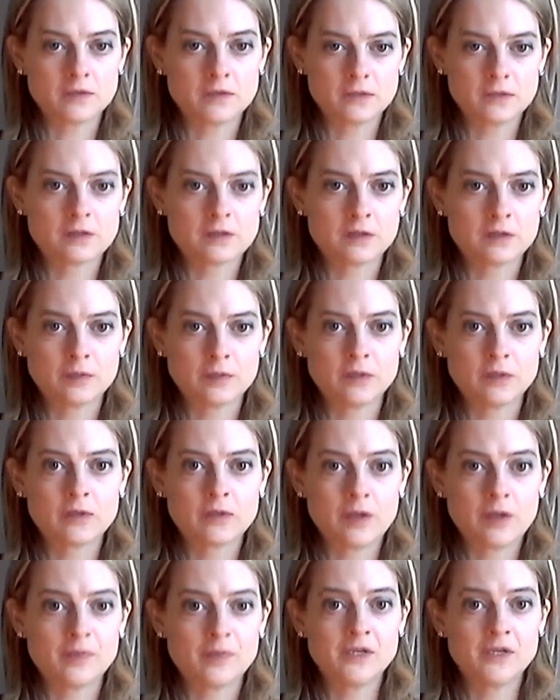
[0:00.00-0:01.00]
to global
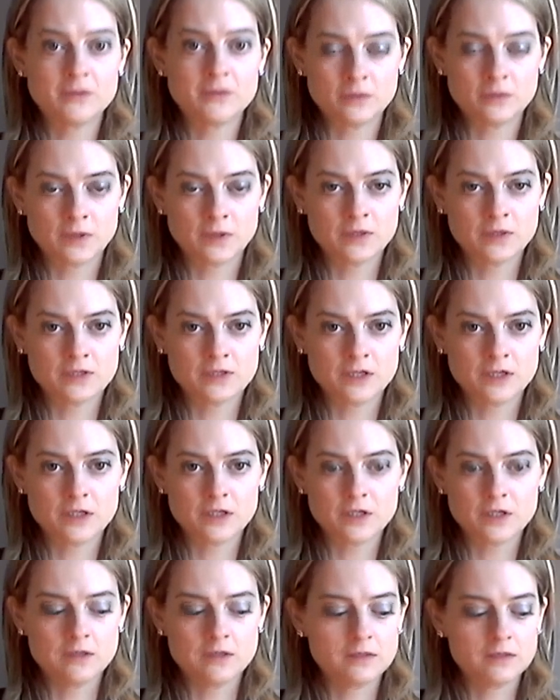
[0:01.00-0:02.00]
companies and
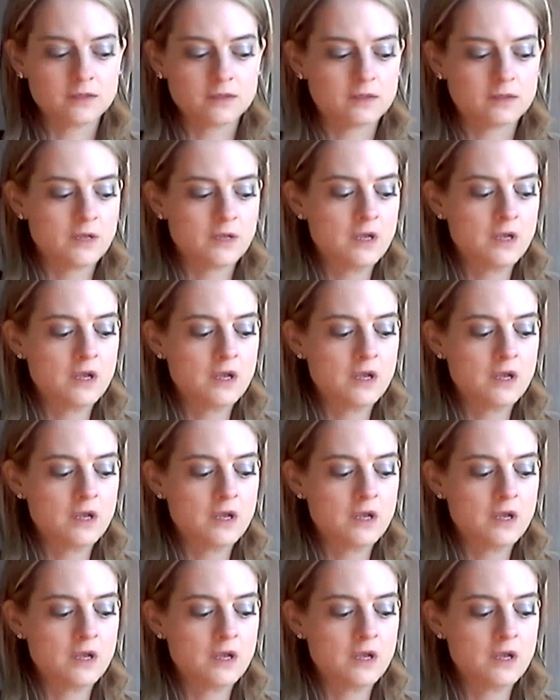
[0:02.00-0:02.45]
organizations.